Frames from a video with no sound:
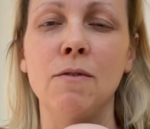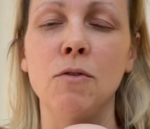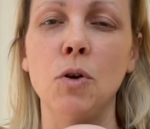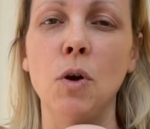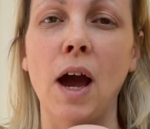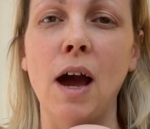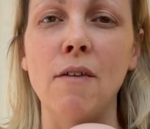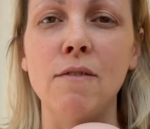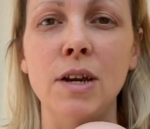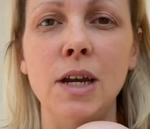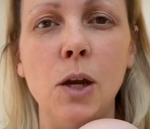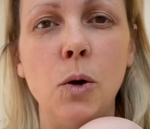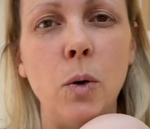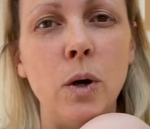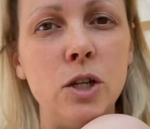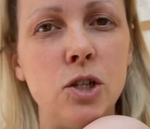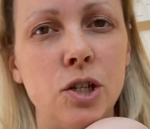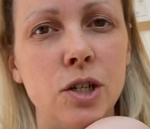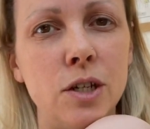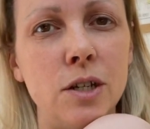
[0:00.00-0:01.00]
If you have any
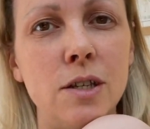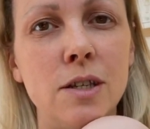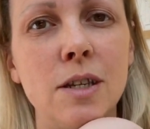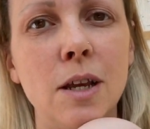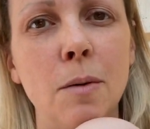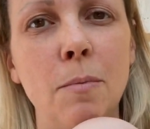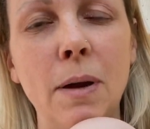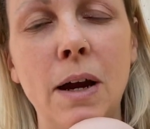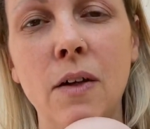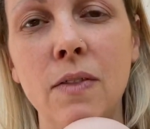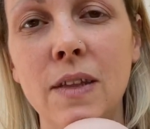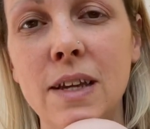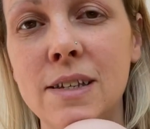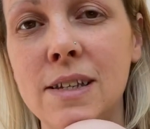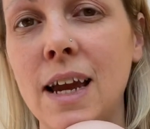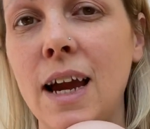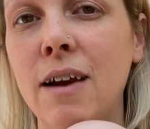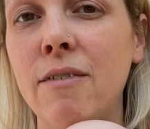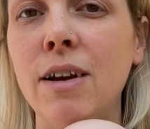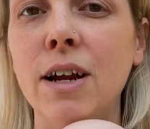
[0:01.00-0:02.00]
questions about
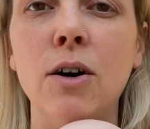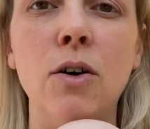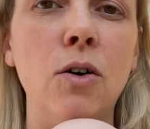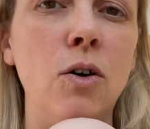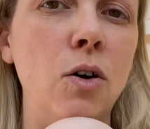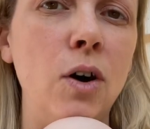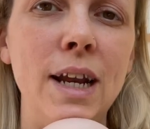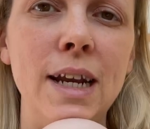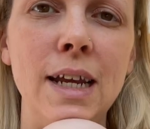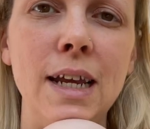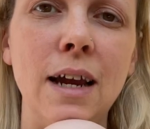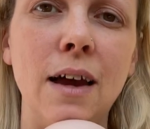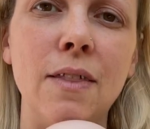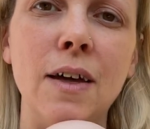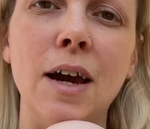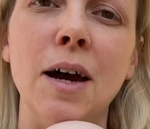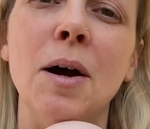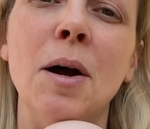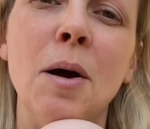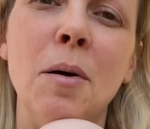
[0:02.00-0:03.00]
this carrier or any
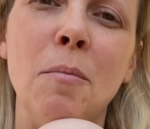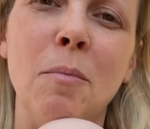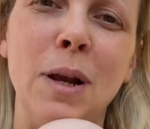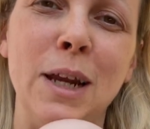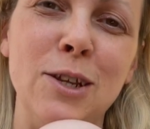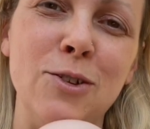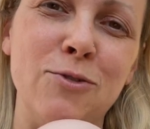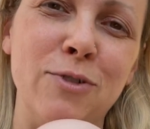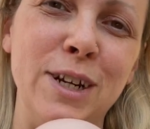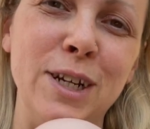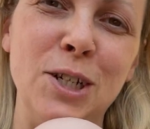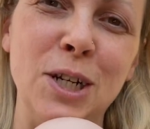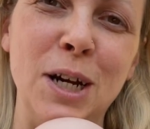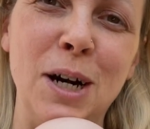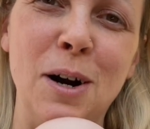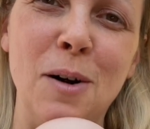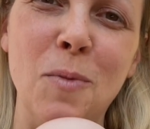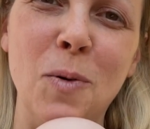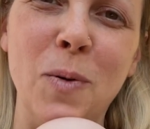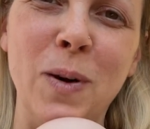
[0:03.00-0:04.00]
other, please reach
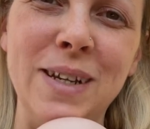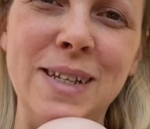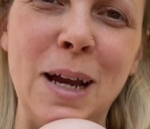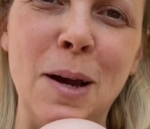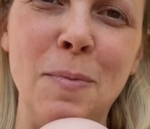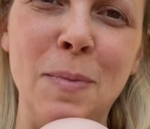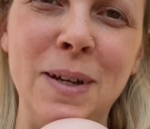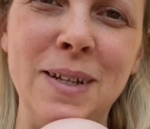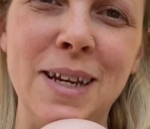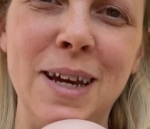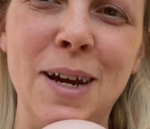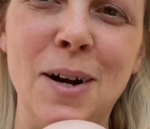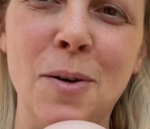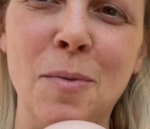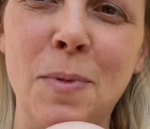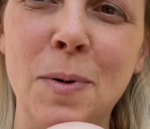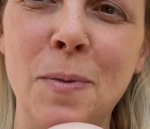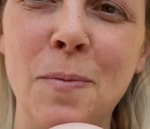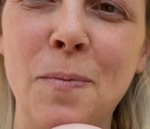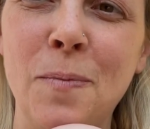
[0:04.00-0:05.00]
out. I'm always happy to
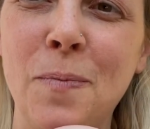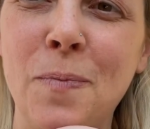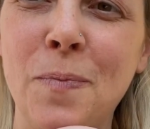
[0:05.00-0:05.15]
help.